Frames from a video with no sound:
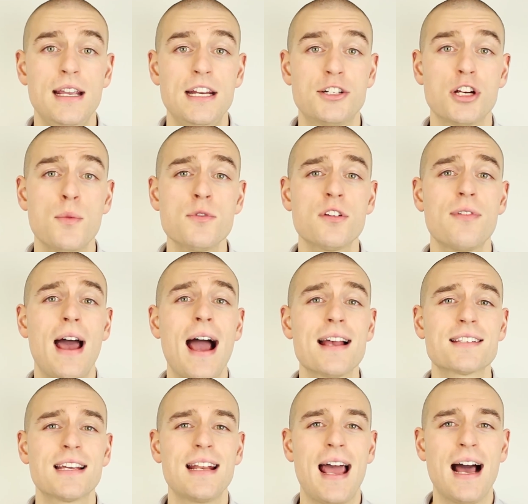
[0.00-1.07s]
In terms of
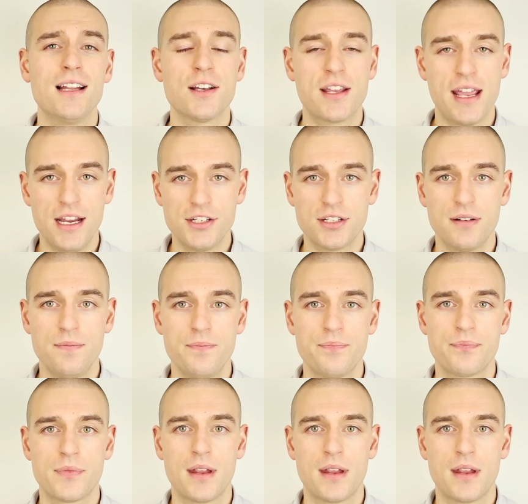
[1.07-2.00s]
asset allocation,